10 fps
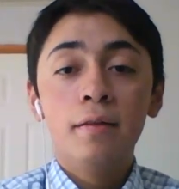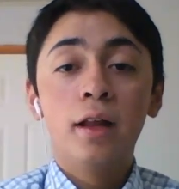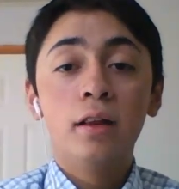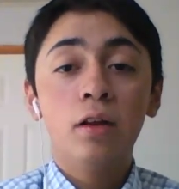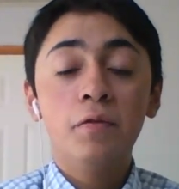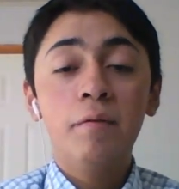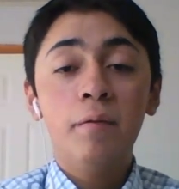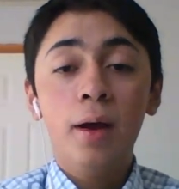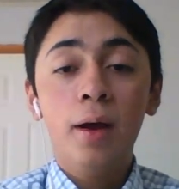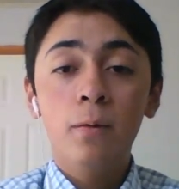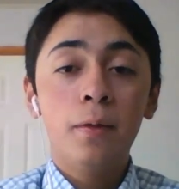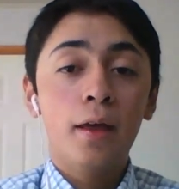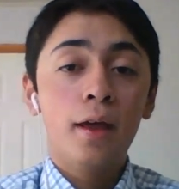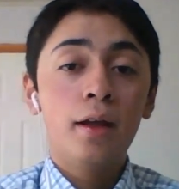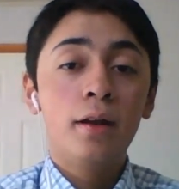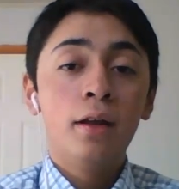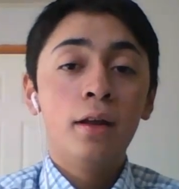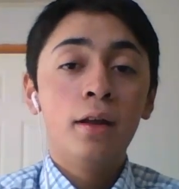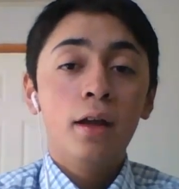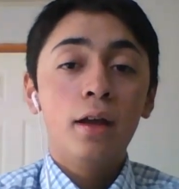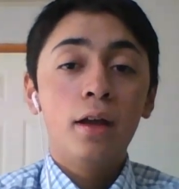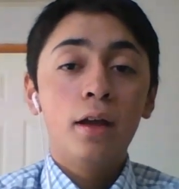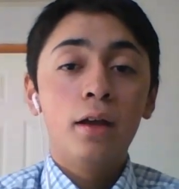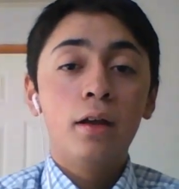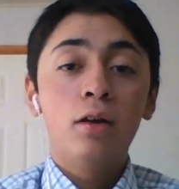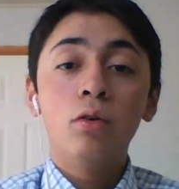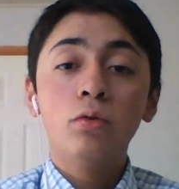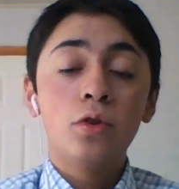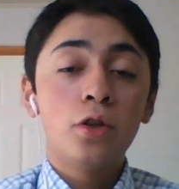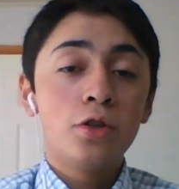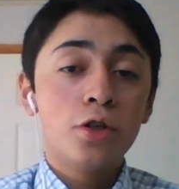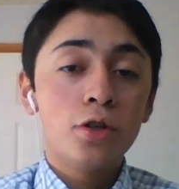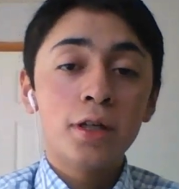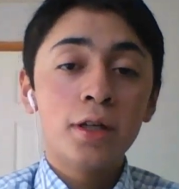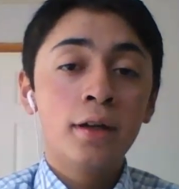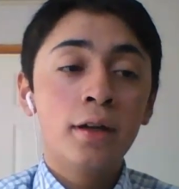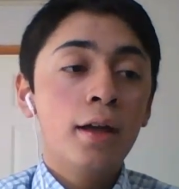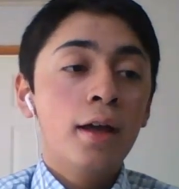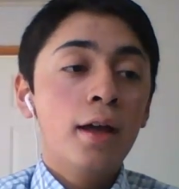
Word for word: that love the Bible, that uh, go to the church and